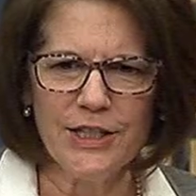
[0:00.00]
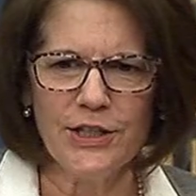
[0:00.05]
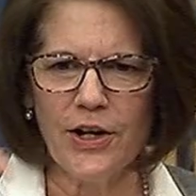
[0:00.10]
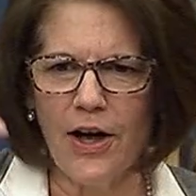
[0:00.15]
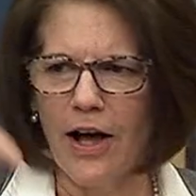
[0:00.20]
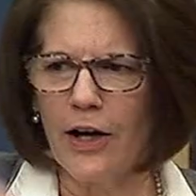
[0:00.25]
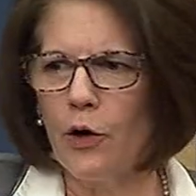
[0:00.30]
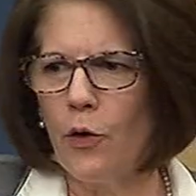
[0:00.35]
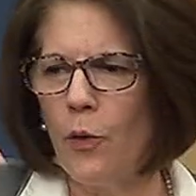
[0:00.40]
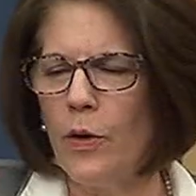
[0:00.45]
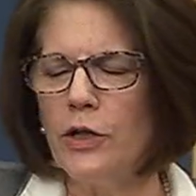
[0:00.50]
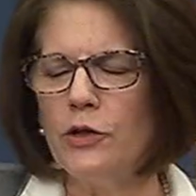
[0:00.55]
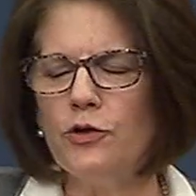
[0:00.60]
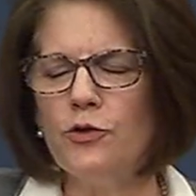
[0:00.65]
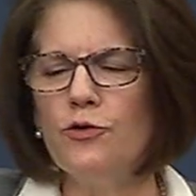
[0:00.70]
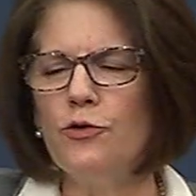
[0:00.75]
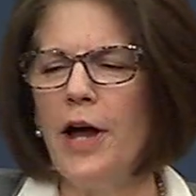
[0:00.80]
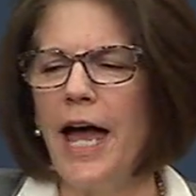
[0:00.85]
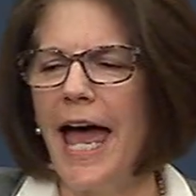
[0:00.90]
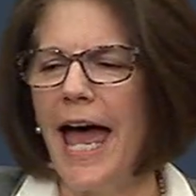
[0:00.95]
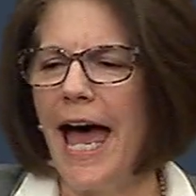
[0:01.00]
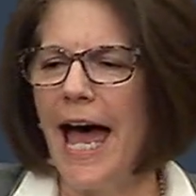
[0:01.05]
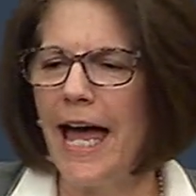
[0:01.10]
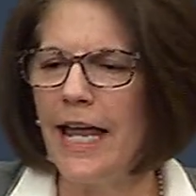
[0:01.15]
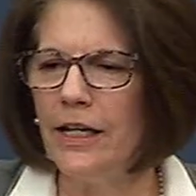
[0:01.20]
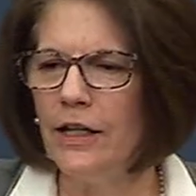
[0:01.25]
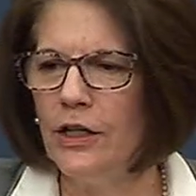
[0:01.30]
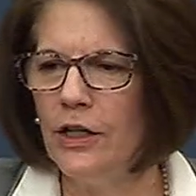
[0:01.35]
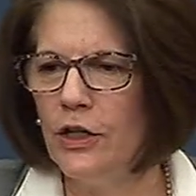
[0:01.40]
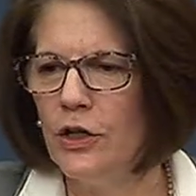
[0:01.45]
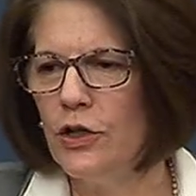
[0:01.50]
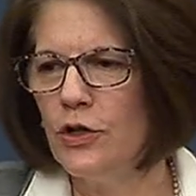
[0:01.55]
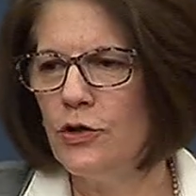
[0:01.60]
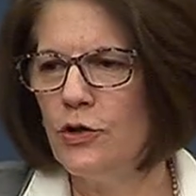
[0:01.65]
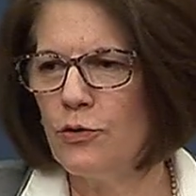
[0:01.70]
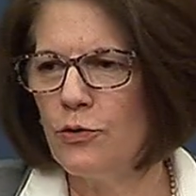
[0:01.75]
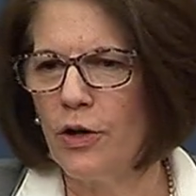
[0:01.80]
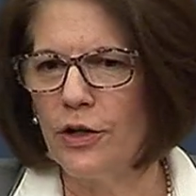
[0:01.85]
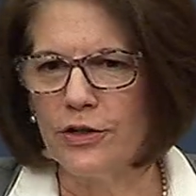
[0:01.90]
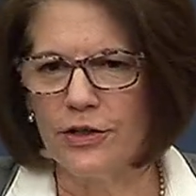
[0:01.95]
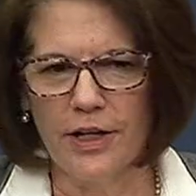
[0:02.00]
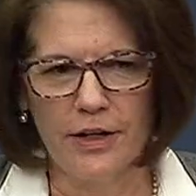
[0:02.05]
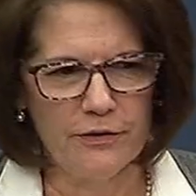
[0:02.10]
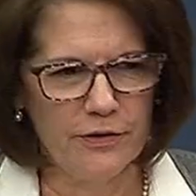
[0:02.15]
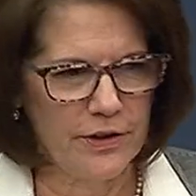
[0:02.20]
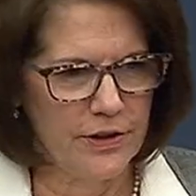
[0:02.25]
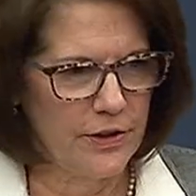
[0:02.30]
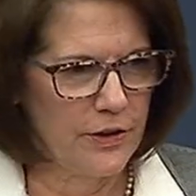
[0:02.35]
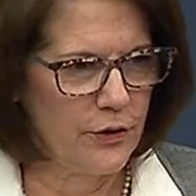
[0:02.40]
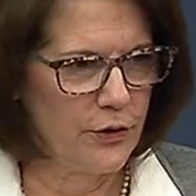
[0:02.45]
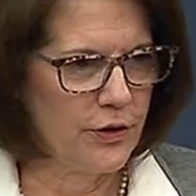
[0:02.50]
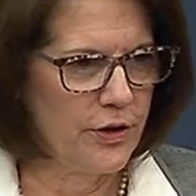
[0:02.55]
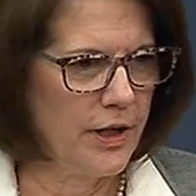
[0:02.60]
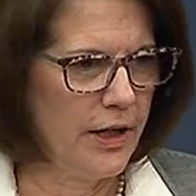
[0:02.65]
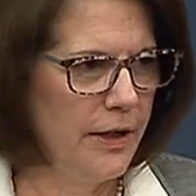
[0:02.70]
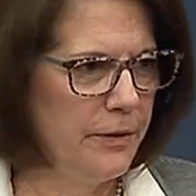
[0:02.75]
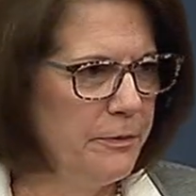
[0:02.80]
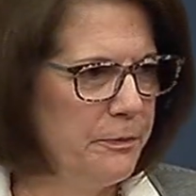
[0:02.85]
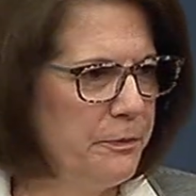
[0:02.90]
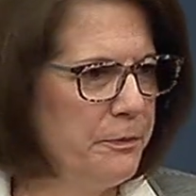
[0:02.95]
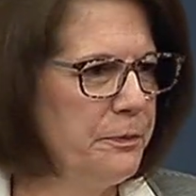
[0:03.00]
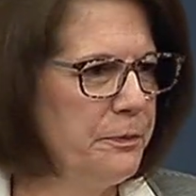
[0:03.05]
not going to add to our deficit or debt.